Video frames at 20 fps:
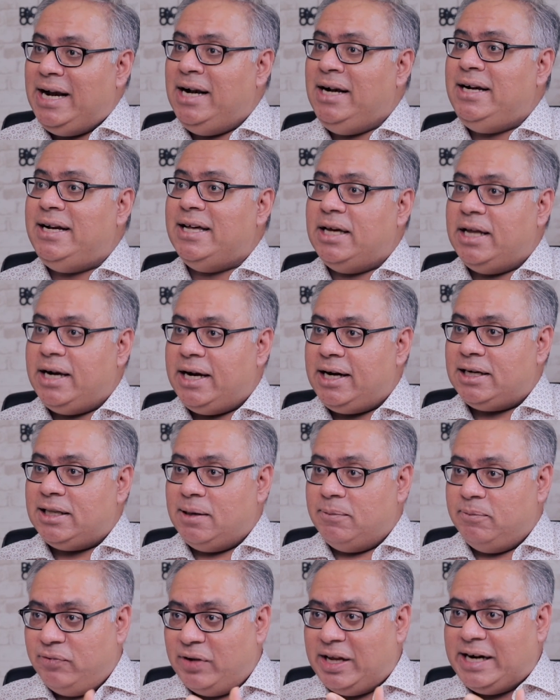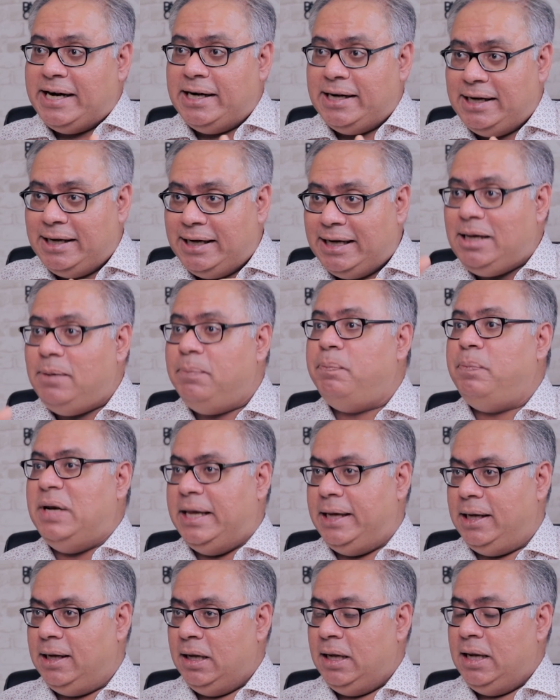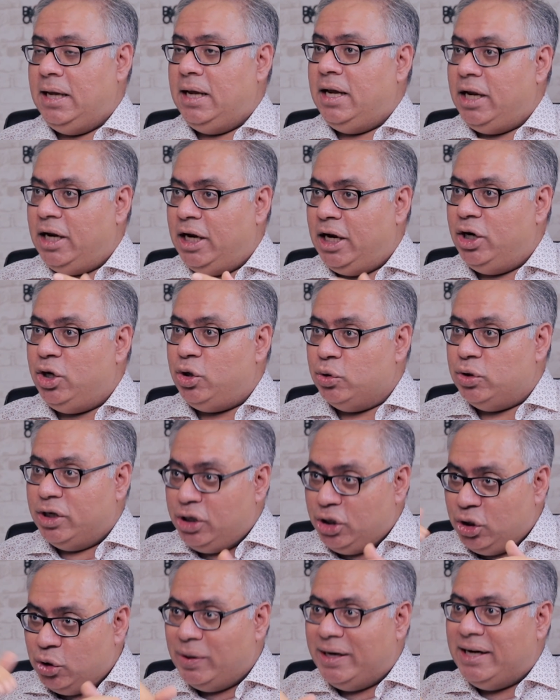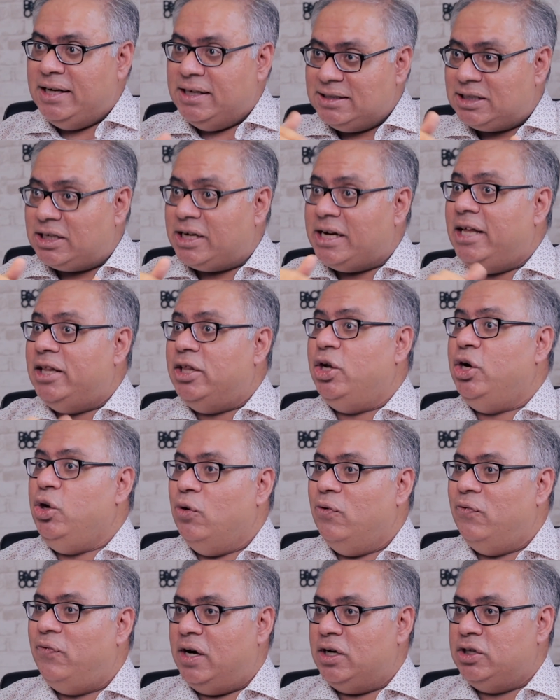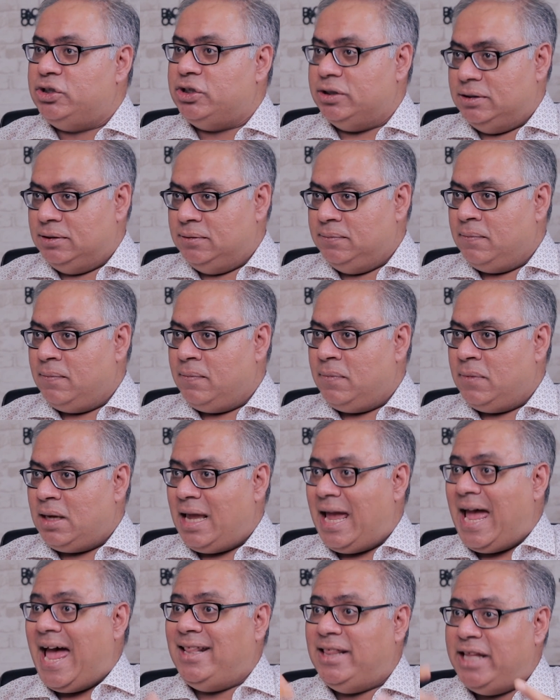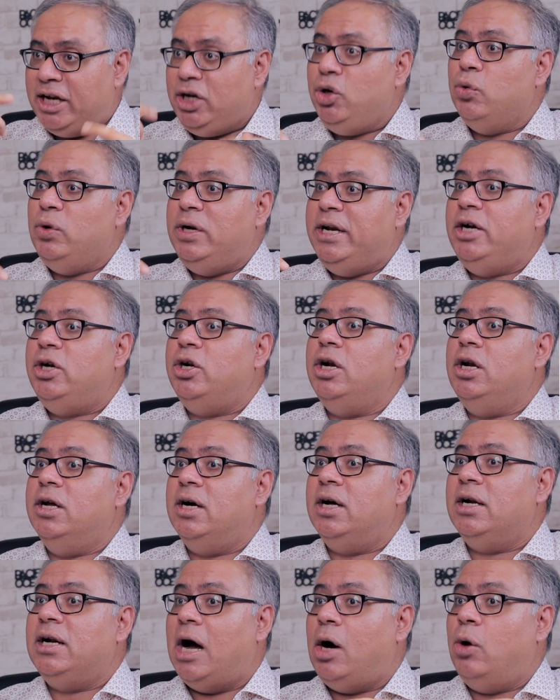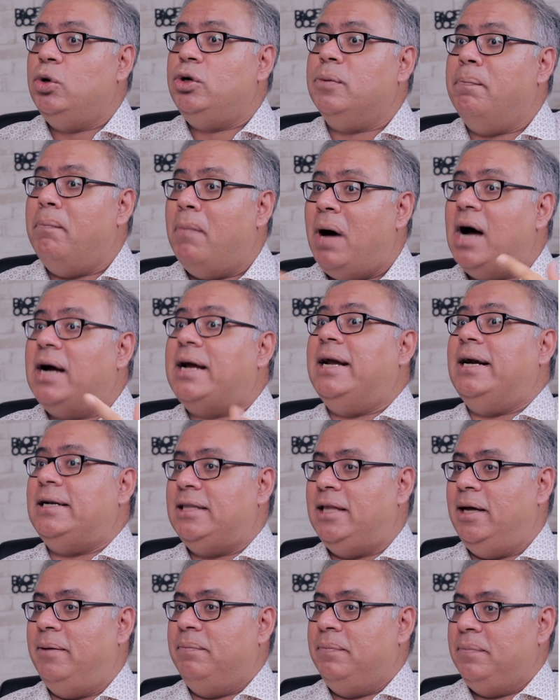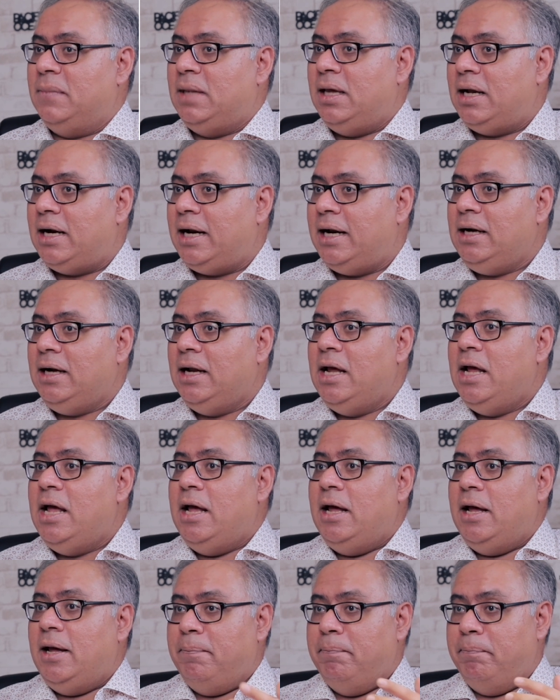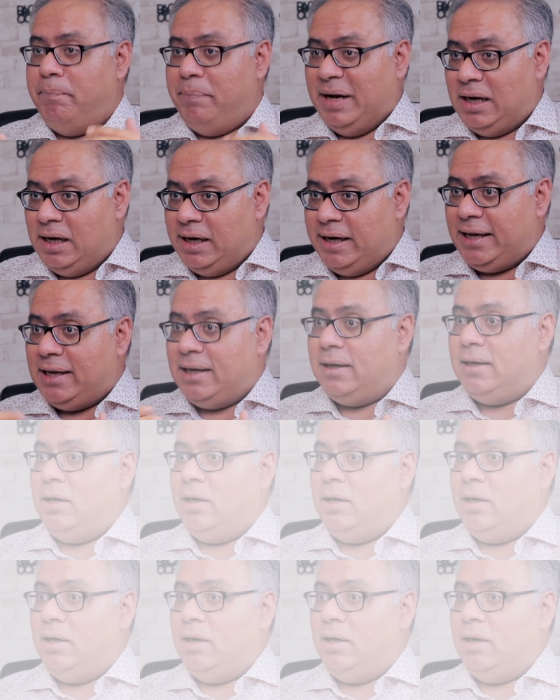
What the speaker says: integrate them very deeply into the new industry and the new function. And then you need to learn how to market them, right? Building